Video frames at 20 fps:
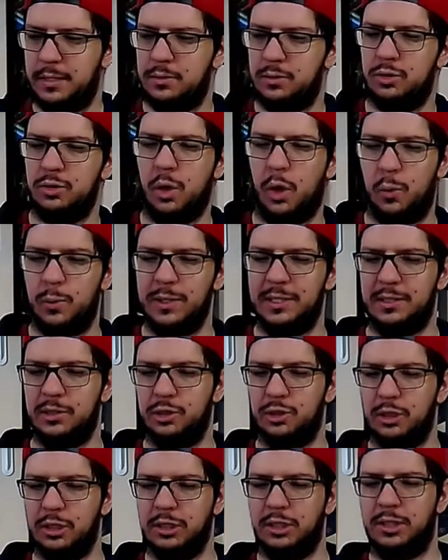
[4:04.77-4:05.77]
So we can
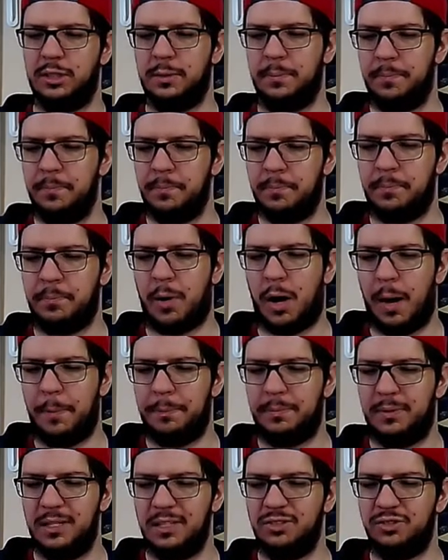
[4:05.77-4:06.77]
just pop
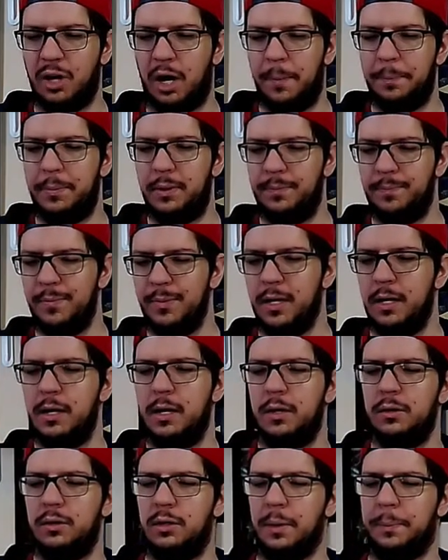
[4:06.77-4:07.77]
this up.
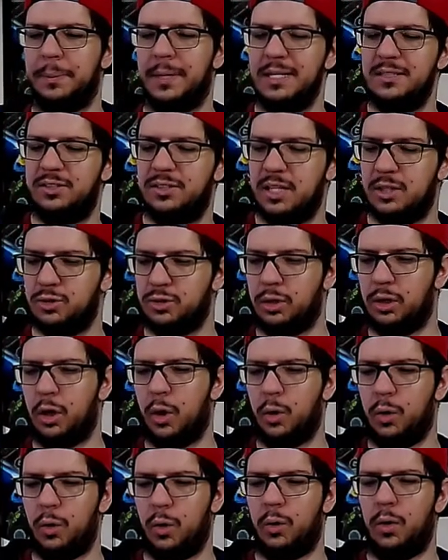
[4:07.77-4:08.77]
The PlayStation
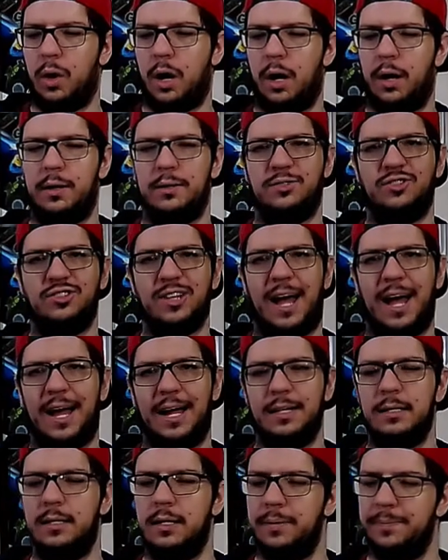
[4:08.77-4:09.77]
logo
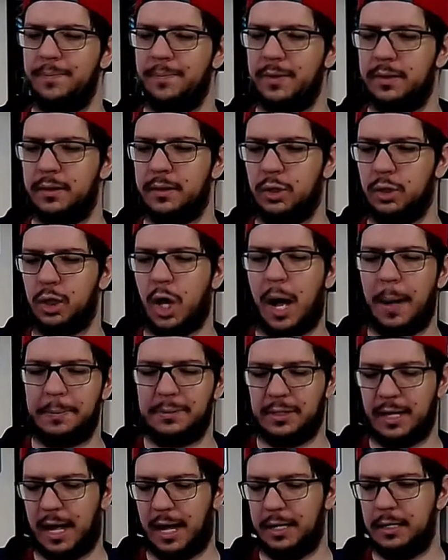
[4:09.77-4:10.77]
side, the top
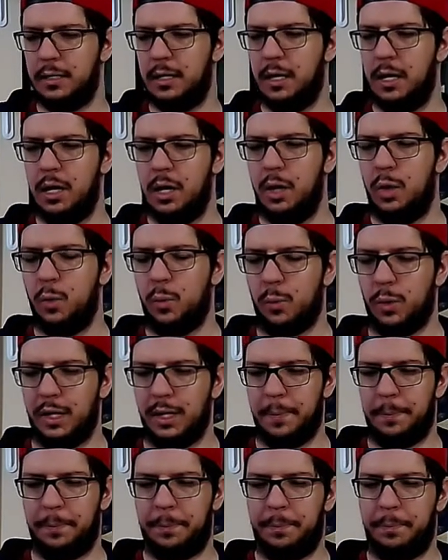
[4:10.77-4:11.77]
side,
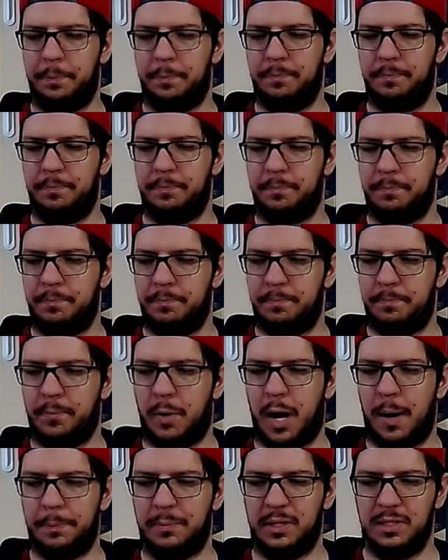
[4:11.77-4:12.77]
we
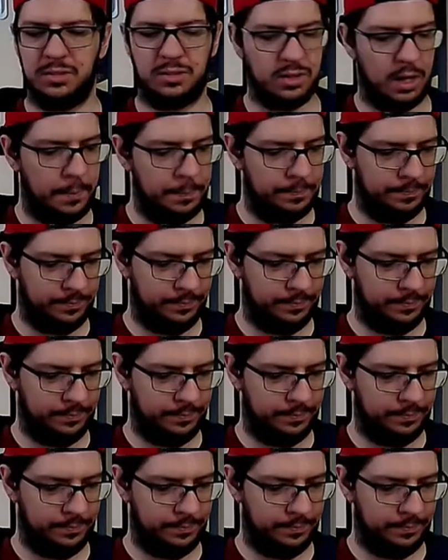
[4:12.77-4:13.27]
pop this up.